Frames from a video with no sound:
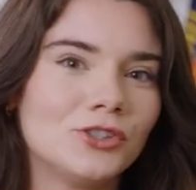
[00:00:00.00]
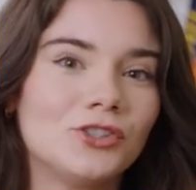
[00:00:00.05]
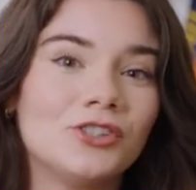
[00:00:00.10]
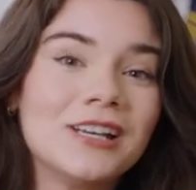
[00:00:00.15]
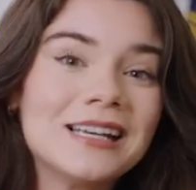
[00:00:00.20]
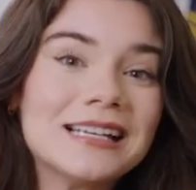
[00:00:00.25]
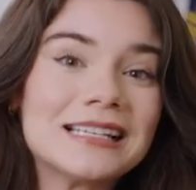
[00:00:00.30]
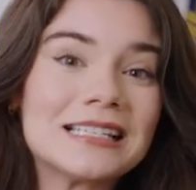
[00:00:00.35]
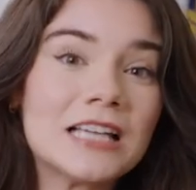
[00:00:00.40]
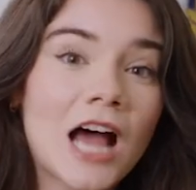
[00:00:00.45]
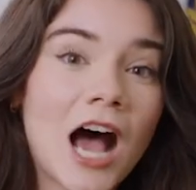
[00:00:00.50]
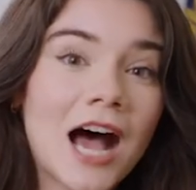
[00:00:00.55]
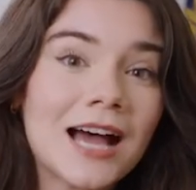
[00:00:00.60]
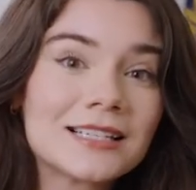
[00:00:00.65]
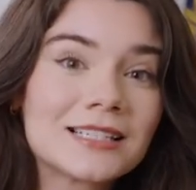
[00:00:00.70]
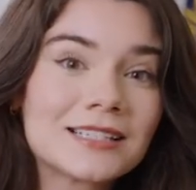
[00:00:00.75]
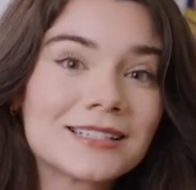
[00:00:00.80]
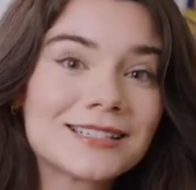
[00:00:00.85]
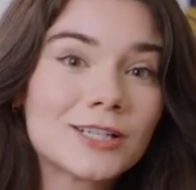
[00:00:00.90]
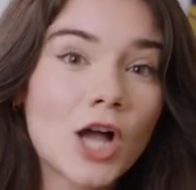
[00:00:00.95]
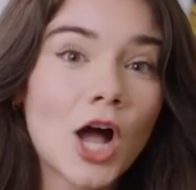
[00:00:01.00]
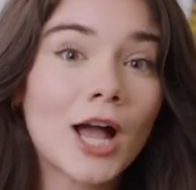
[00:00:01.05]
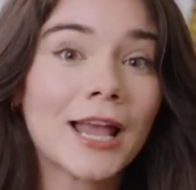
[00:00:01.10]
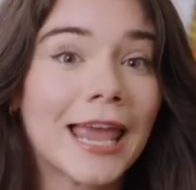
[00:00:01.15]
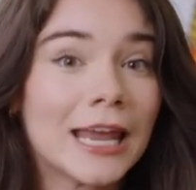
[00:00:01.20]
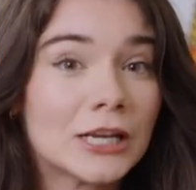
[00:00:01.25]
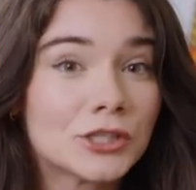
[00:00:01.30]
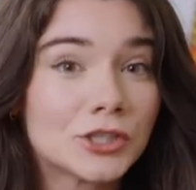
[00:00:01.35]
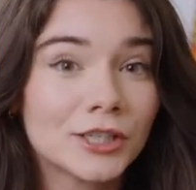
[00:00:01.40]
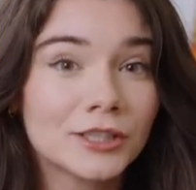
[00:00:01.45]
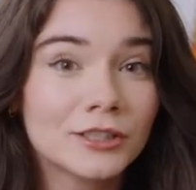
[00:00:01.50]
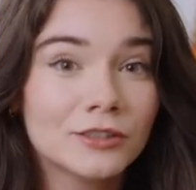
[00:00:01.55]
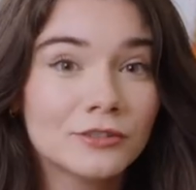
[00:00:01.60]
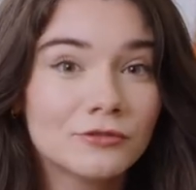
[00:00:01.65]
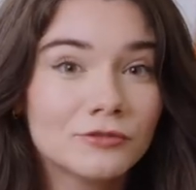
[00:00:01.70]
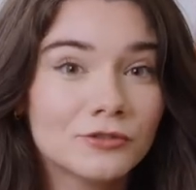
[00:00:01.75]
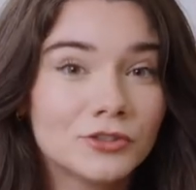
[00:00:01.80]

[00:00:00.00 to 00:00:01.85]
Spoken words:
She is not Caucasian.